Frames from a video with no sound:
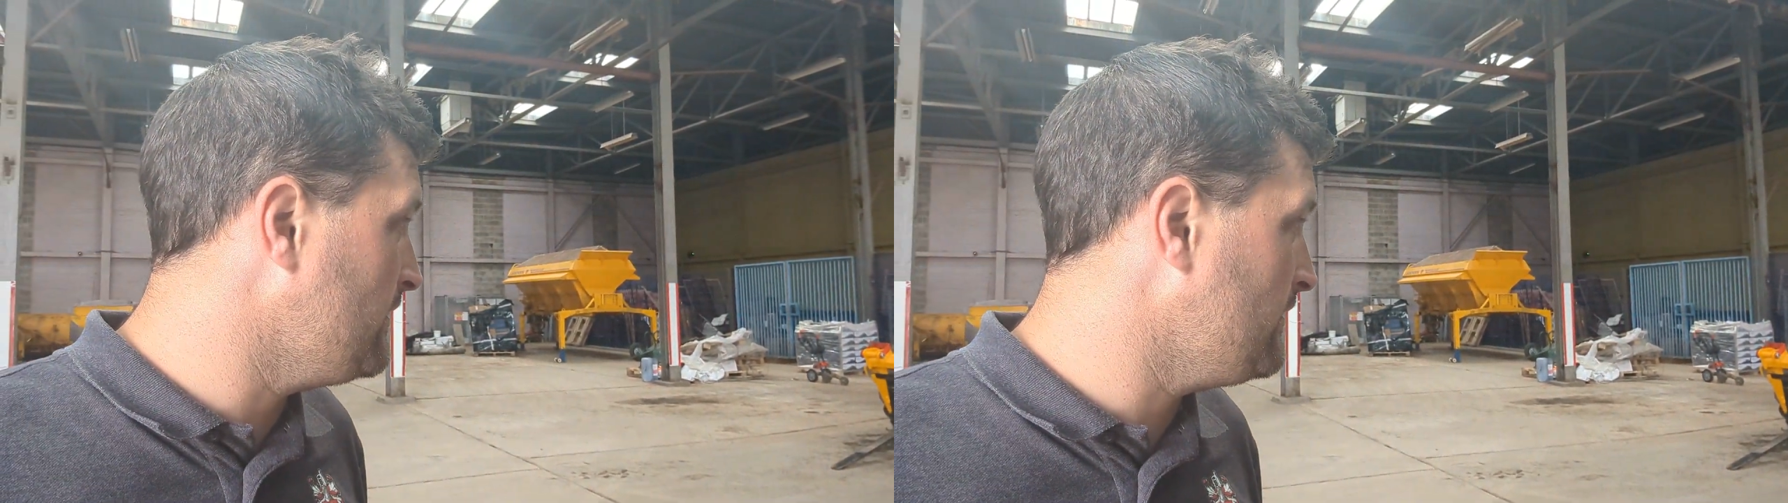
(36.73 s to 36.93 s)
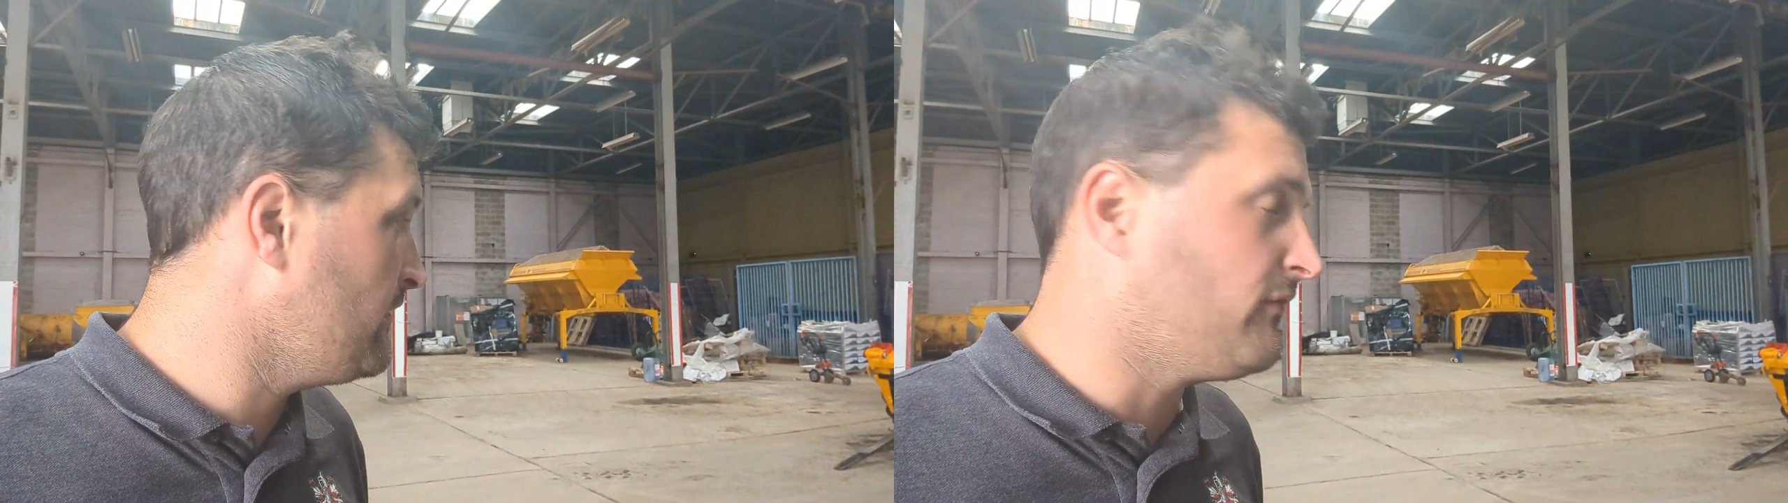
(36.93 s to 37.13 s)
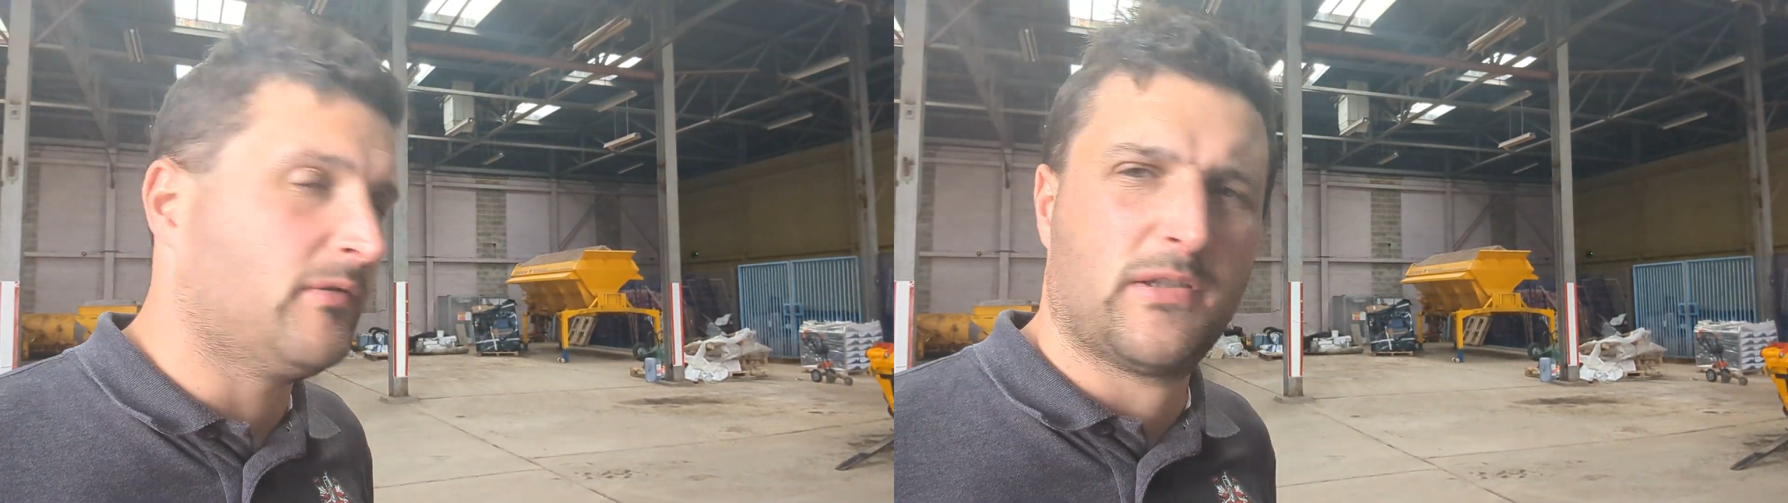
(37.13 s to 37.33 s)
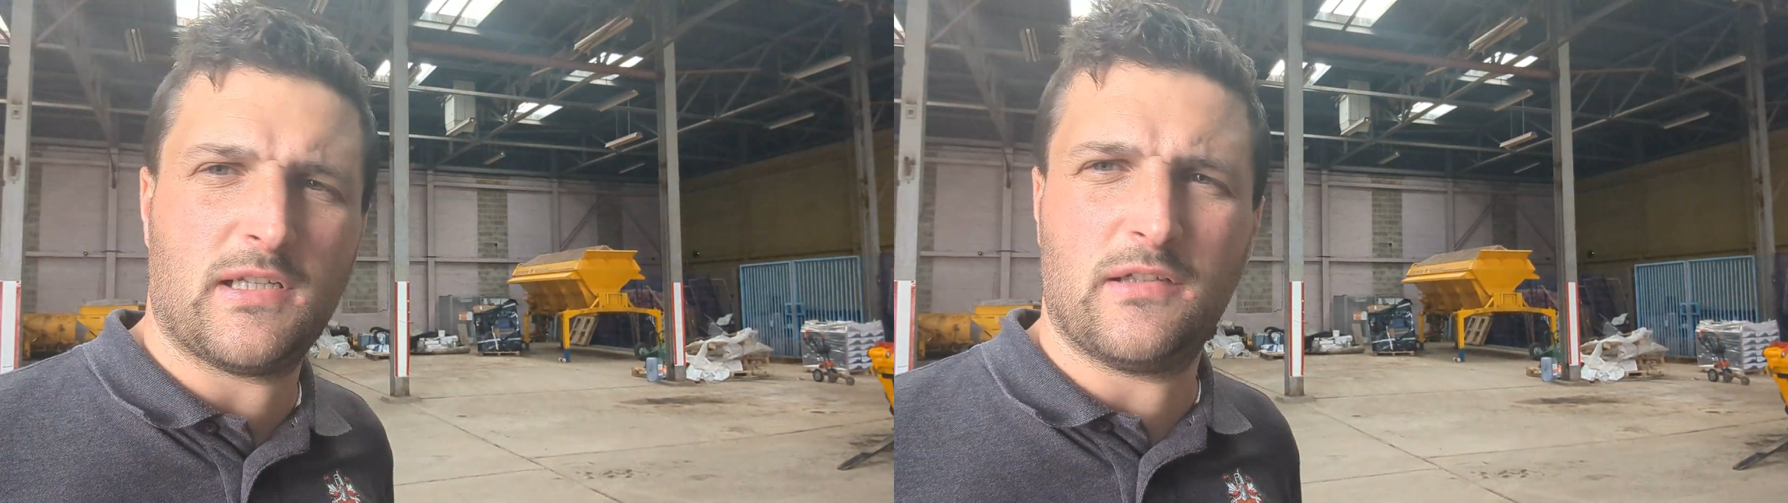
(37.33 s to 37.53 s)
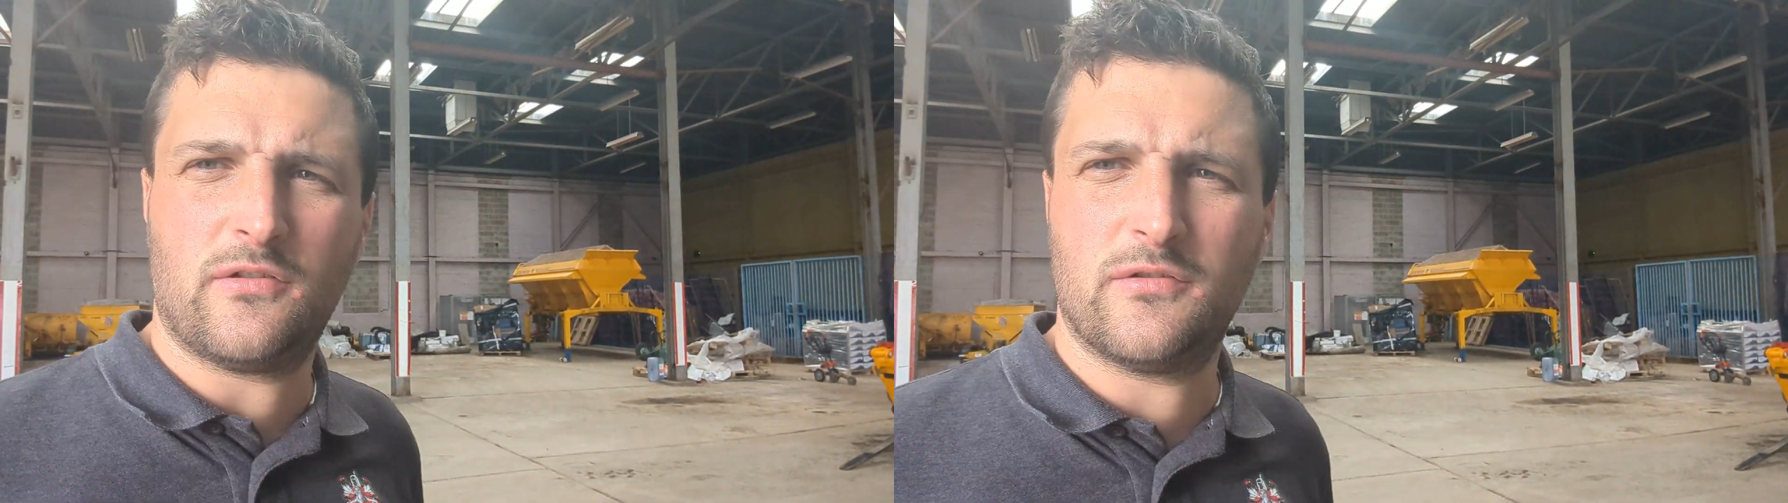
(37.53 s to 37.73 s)
hopefully
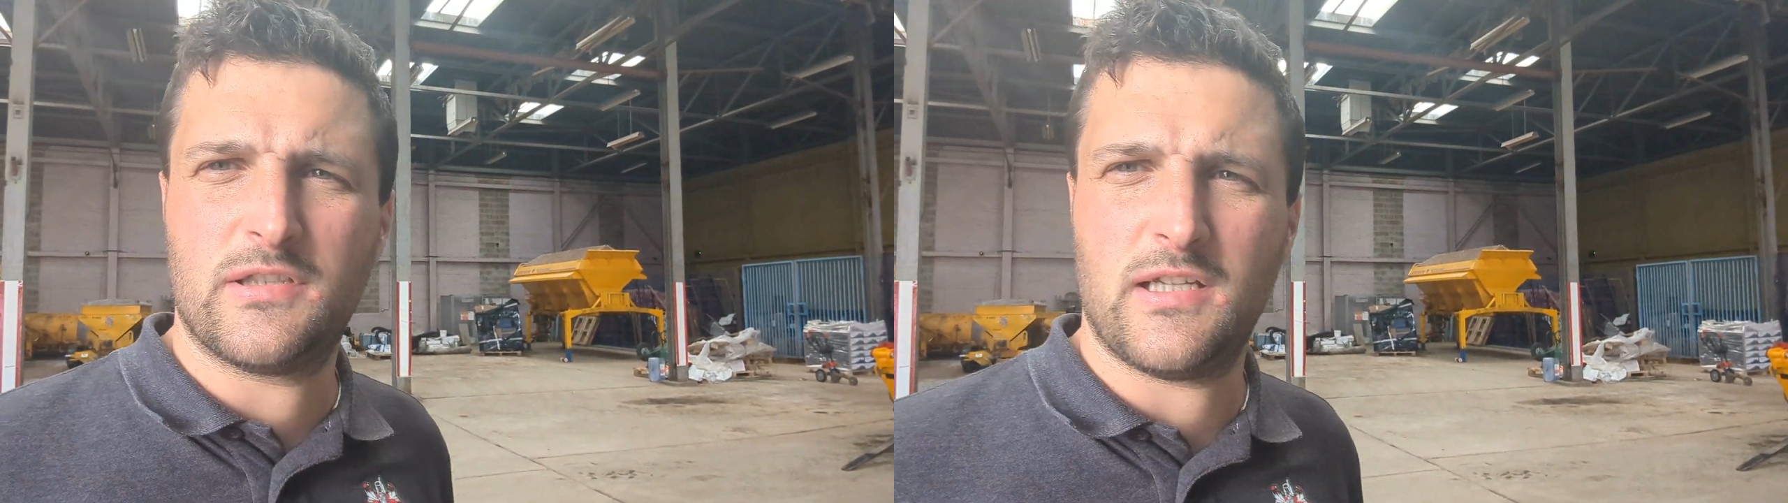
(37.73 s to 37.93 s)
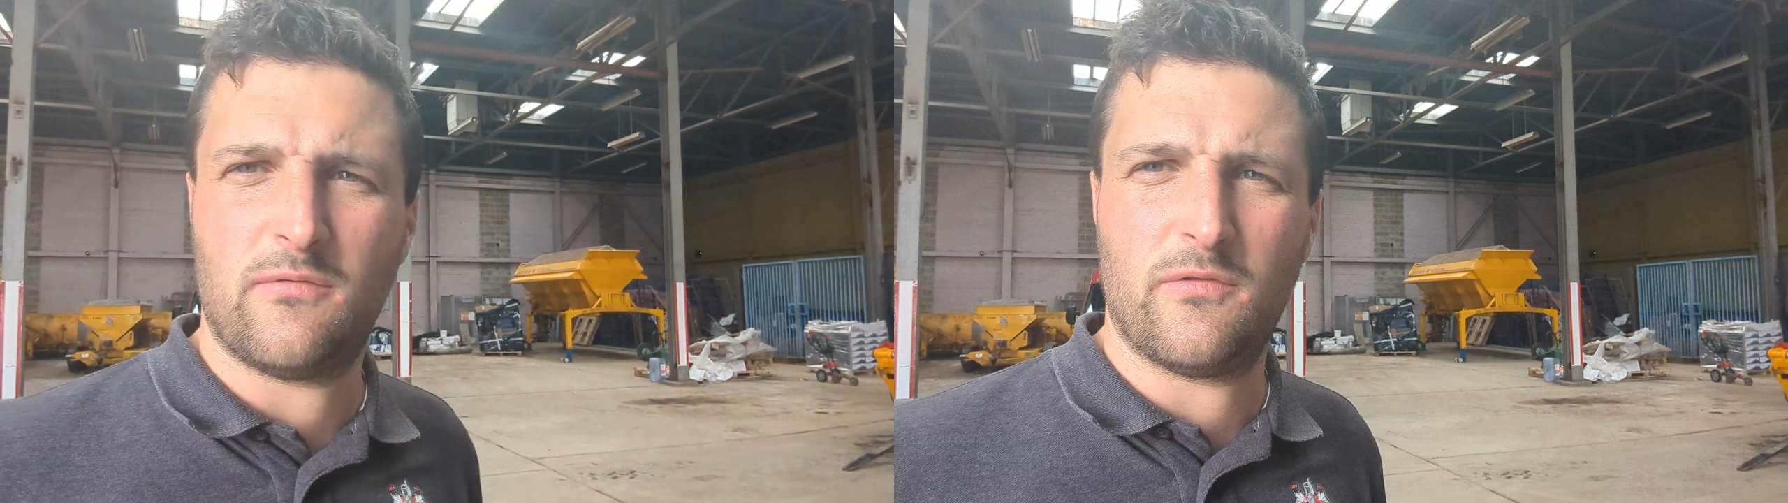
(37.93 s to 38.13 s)
stand in good stead